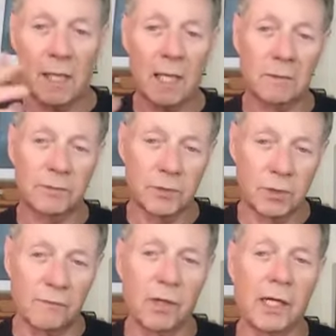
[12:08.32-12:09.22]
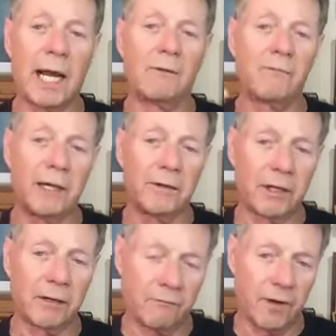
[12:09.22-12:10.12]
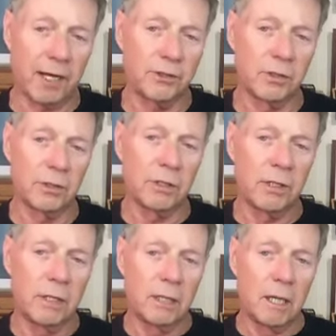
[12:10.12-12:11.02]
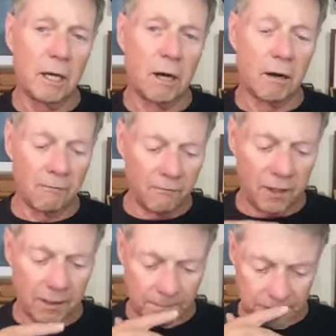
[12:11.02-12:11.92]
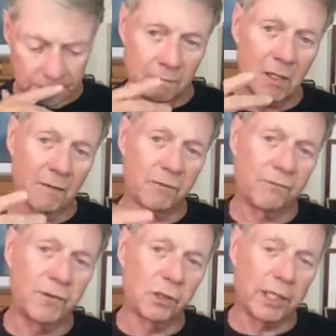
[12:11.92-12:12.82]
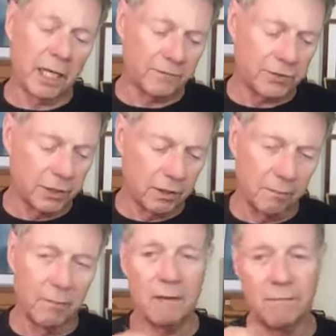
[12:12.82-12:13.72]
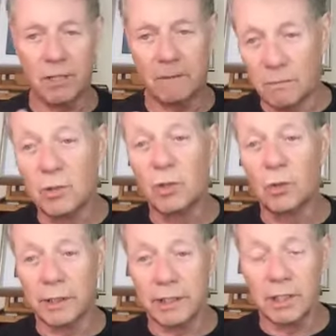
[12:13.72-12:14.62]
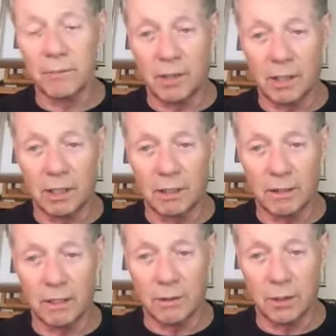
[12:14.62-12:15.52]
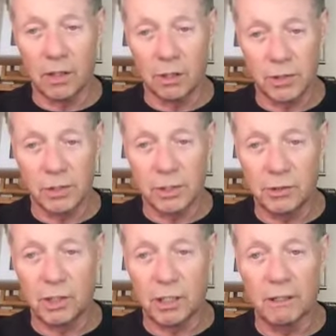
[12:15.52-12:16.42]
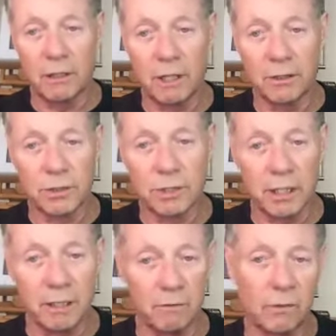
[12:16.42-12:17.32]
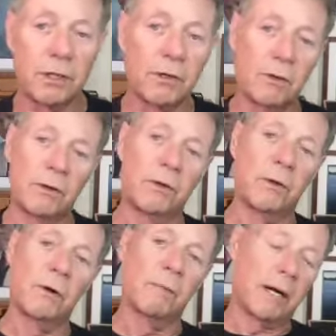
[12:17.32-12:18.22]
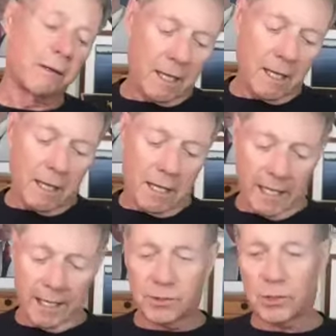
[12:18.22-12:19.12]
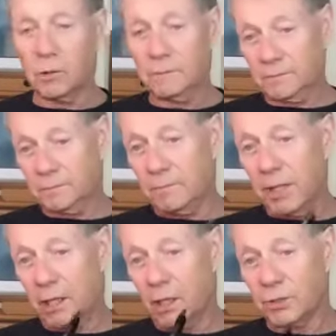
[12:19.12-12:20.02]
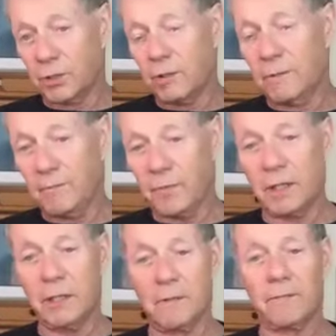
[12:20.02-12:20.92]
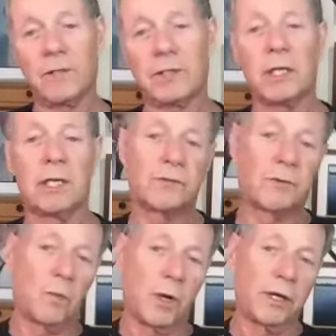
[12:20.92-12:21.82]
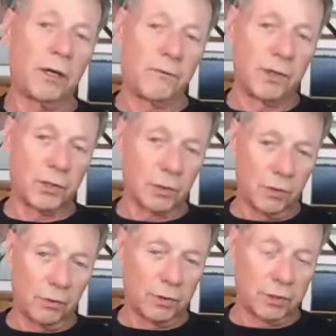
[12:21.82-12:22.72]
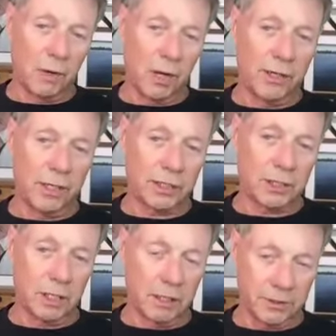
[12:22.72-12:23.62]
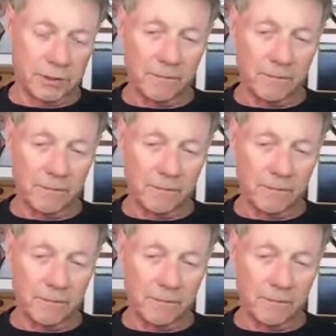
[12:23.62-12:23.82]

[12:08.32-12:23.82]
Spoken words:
sort of a confounding factor of the fetal calf serum might be doing something in their cultures that they didn't understand or didn't know about. And so they cultured the cells from one individual, the responding cells,